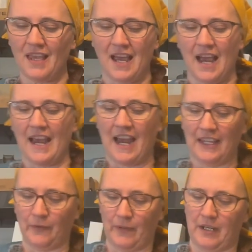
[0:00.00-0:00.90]

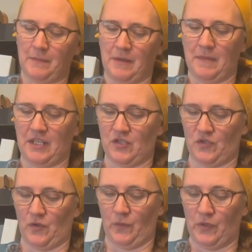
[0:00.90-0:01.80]
highly recommend making
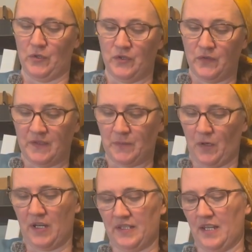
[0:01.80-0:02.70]
sure that when you do this
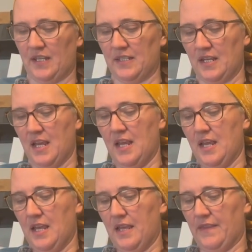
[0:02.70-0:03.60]
process
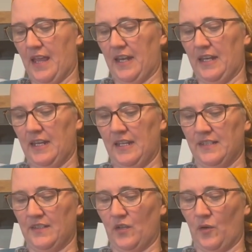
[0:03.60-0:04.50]
that it
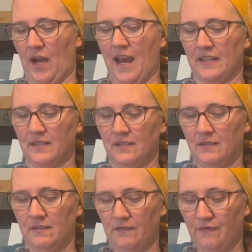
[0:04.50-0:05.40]
is grass
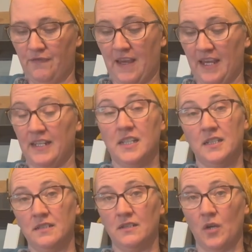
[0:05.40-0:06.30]
fed
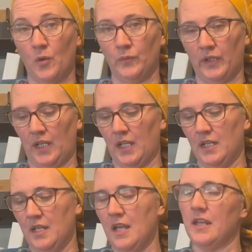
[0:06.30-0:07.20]

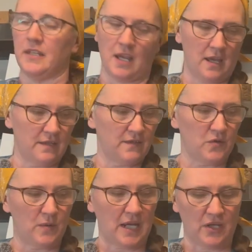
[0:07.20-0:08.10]
only. Yes,
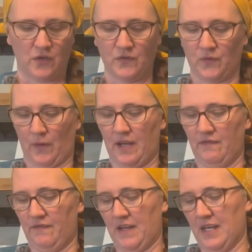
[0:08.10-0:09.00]
you can use
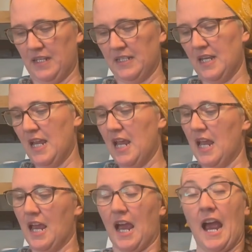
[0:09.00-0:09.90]
grain fed.
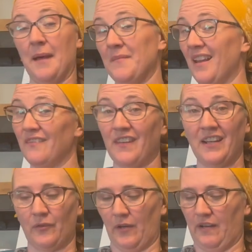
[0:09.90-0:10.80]
I'm not a
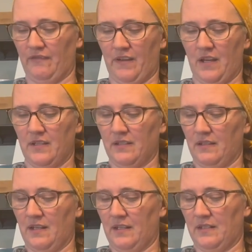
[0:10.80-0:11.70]
fan of grain fed
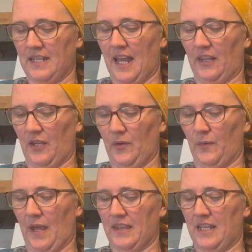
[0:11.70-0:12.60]
in
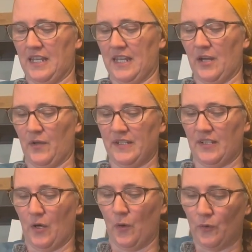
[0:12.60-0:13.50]
tallow. I think it carries
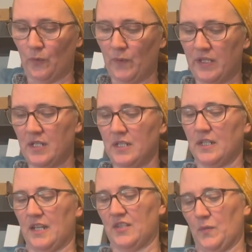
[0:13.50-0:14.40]
an odor with it,
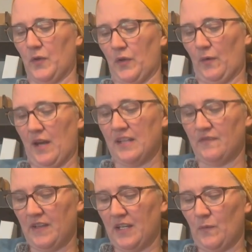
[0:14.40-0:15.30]
as to where the grass
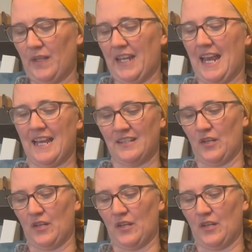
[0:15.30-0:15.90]
fed, while it has